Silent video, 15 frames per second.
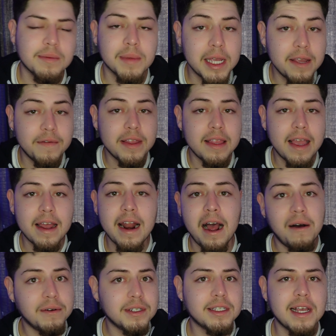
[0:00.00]
But even then I
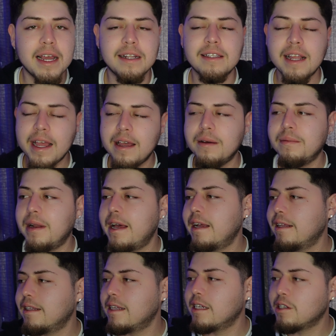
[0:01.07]
was like, damn,
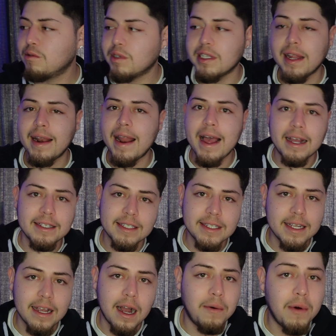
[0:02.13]
like this was the last
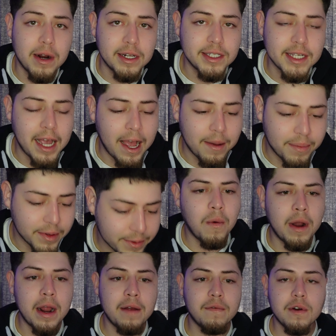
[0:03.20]
thing I wanted to happen.
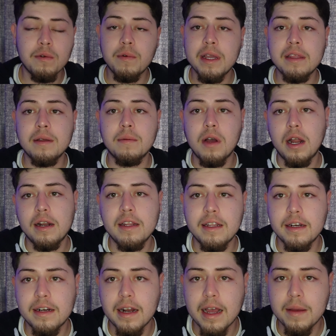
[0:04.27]
Whatever, we ended up calling it
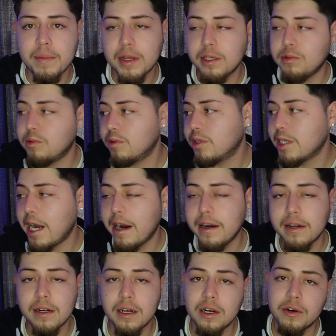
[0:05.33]
a night because we were tired
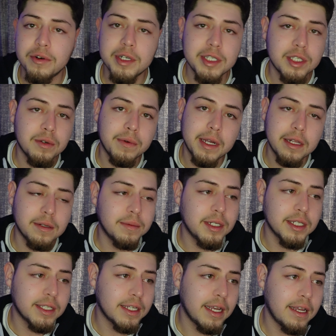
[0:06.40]
and hungry. So we ended up
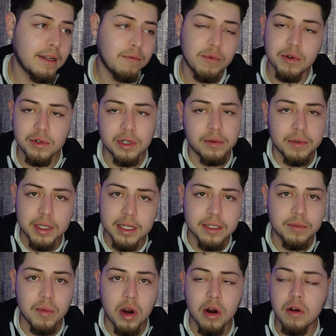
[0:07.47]
just saying, we'll deal with it
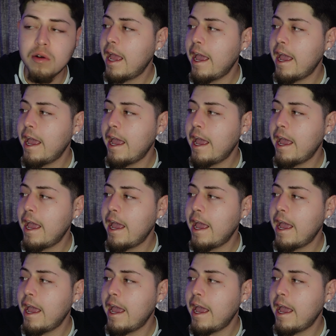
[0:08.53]
tomorrow.